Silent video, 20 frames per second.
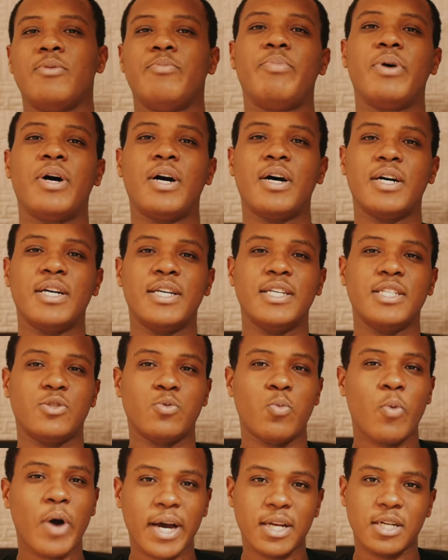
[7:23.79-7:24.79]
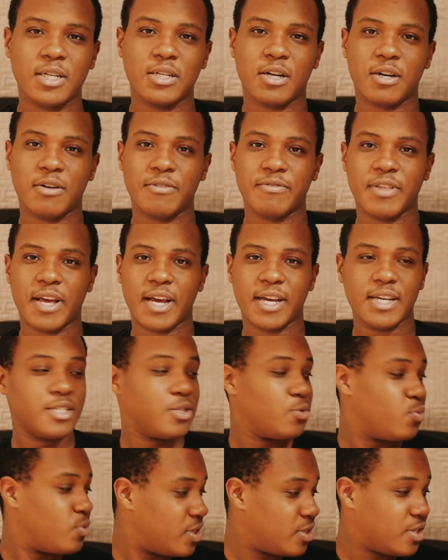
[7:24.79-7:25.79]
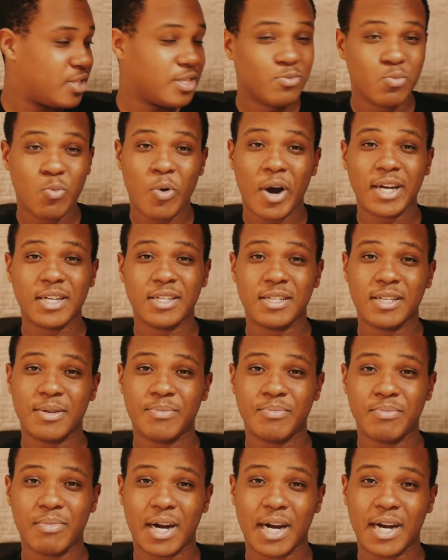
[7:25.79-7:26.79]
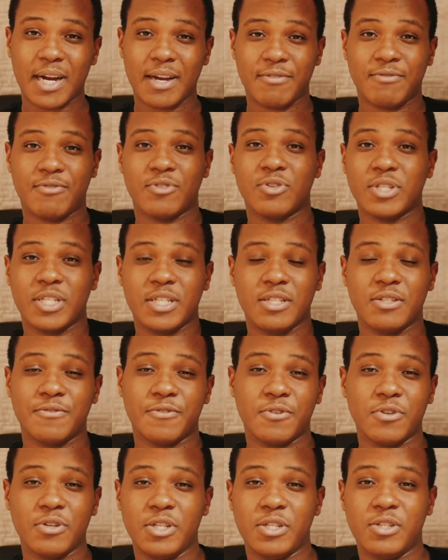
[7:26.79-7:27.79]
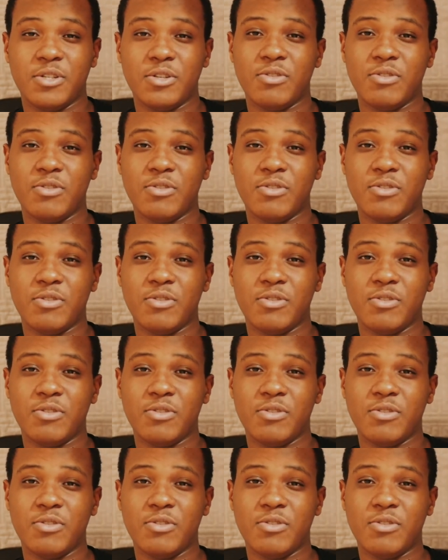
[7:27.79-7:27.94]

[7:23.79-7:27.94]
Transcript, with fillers: but it's wide enough that it's, it's wider than my 14 to 42.